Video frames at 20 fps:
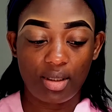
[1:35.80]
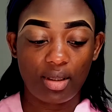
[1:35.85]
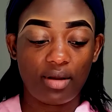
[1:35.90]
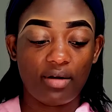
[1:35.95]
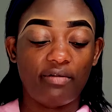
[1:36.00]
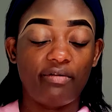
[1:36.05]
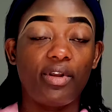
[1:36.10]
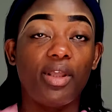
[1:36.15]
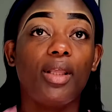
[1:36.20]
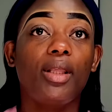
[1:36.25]

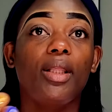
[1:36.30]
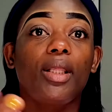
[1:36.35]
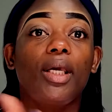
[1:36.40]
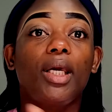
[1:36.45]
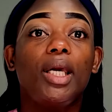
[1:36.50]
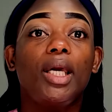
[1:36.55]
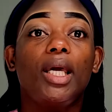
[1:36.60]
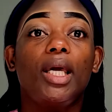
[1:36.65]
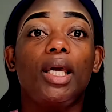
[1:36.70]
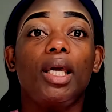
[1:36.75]
of it,
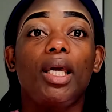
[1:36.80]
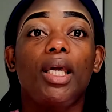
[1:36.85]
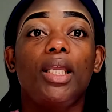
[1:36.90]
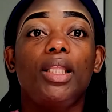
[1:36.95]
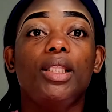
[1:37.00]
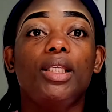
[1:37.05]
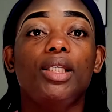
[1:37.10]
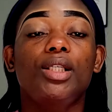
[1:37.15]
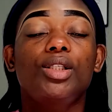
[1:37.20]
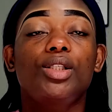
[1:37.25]

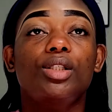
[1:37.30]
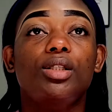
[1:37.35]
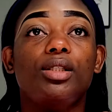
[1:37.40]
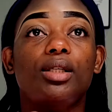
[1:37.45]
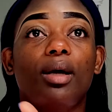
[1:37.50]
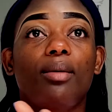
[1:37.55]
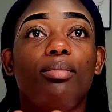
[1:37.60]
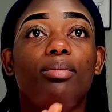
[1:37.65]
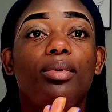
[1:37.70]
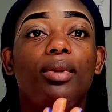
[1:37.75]
and then just
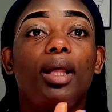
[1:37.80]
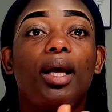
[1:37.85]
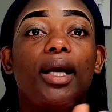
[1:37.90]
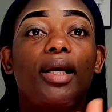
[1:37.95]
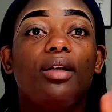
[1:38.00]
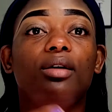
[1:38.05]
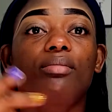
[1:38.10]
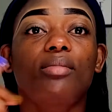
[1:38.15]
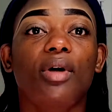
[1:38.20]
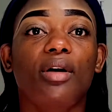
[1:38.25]
apply
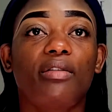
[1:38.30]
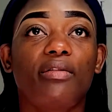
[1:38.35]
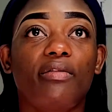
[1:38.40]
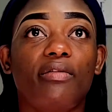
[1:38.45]
it on my